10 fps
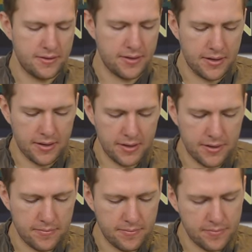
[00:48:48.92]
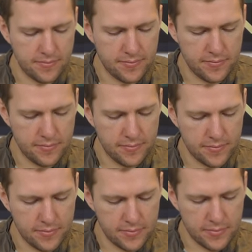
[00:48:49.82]
Um,
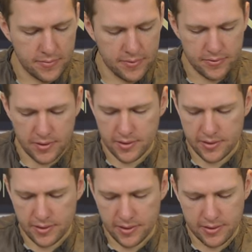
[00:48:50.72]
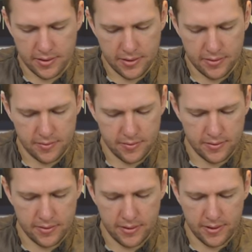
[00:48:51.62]
right, so this
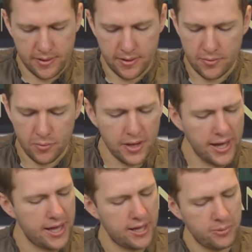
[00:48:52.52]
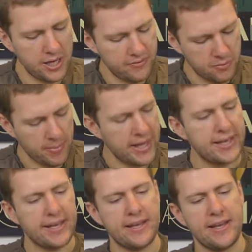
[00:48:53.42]
goes like this. What the hell am I even
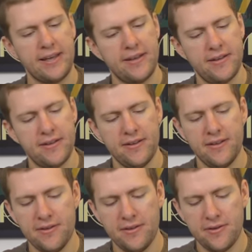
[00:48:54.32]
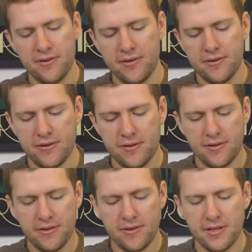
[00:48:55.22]
making here?
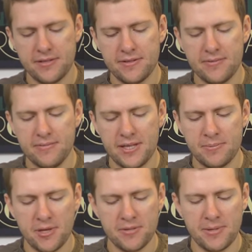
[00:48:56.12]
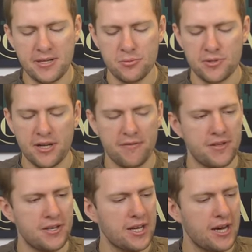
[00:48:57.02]
This this must be all stuff that
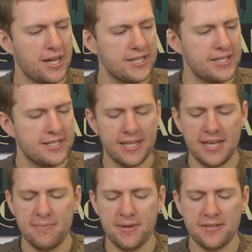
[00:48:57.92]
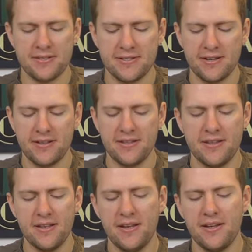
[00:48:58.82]
you can't actually see, because
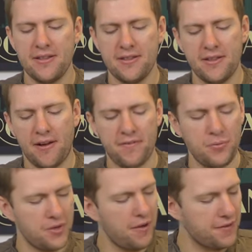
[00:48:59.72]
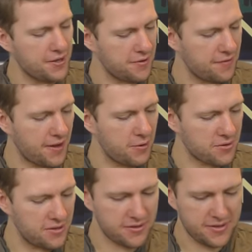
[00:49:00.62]
I feel nothing on the
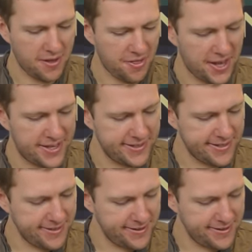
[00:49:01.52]
Falcon looks like this.